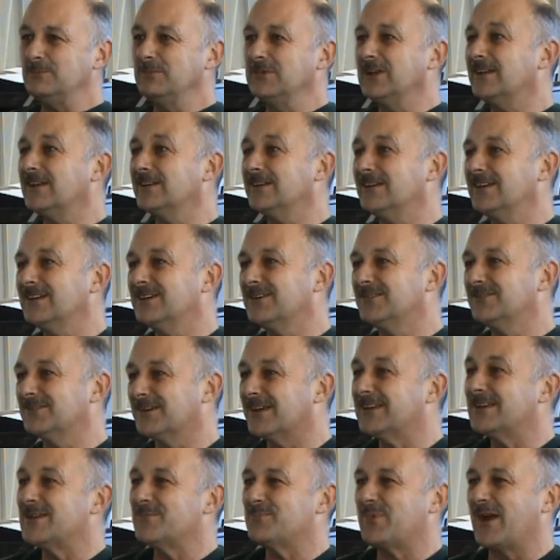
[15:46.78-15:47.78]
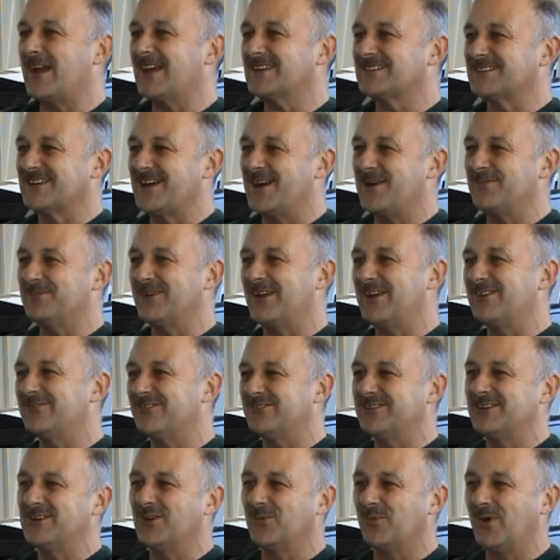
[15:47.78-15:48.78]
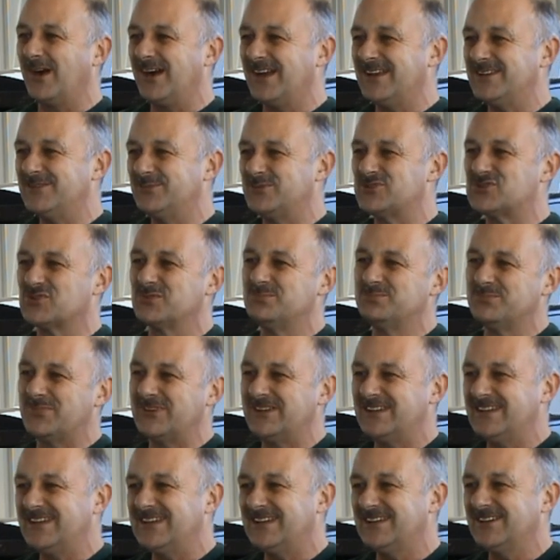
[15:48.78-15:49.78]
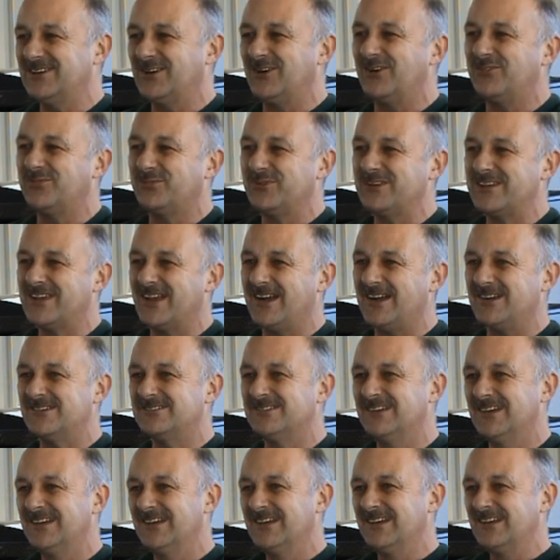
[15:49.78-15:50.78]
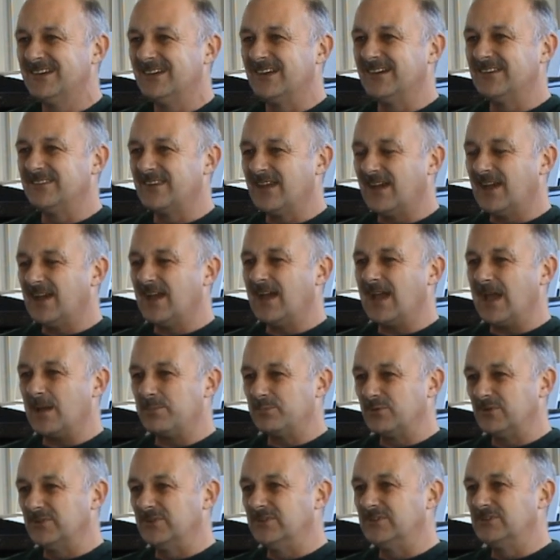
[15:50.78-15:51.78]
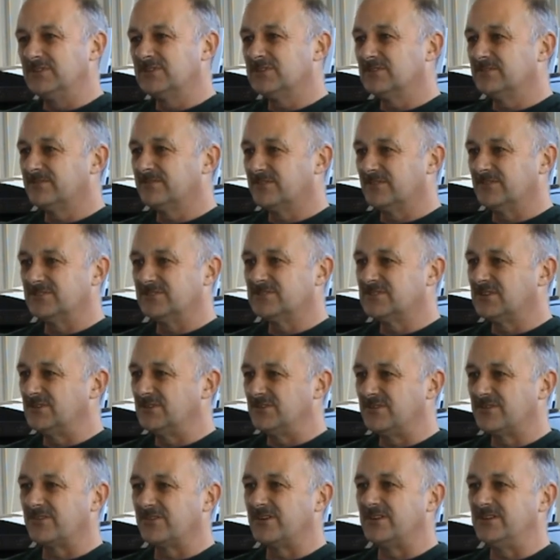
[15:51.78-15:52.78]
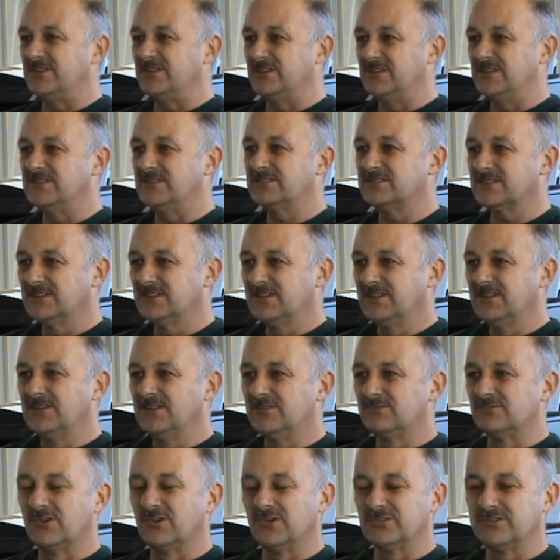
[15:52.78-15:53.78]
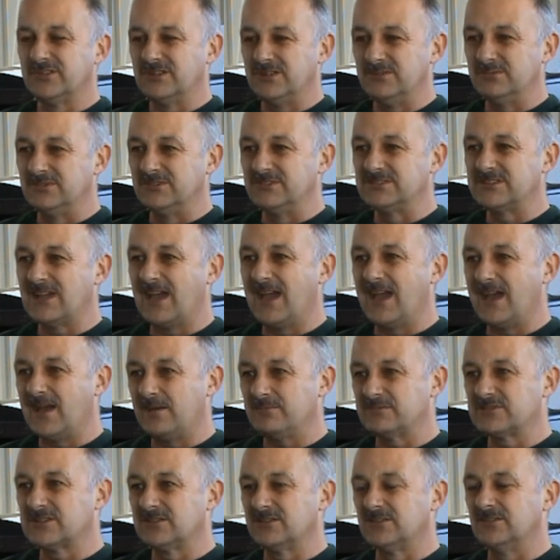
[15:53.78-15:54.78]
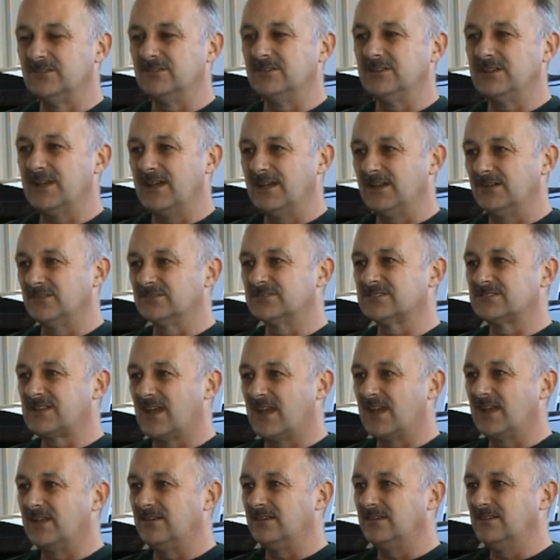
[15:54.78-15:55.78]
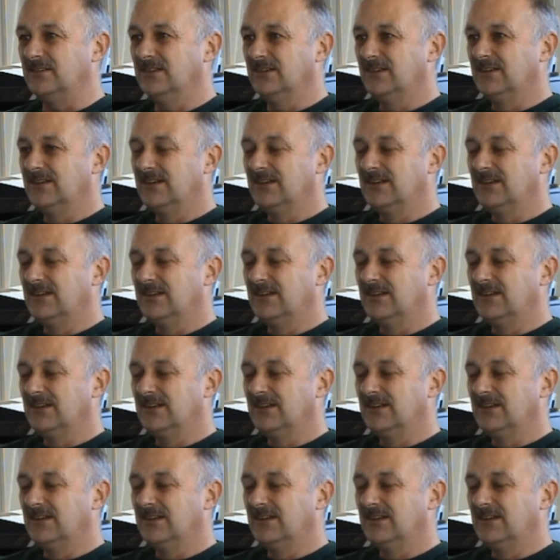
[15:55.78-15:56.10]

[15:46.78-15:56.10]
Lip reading: "Bloody hell, get it packed up, everything away, we shouldn't be here, off we go." And that happened for 2-3 years. Rodney was absolutely outstanding.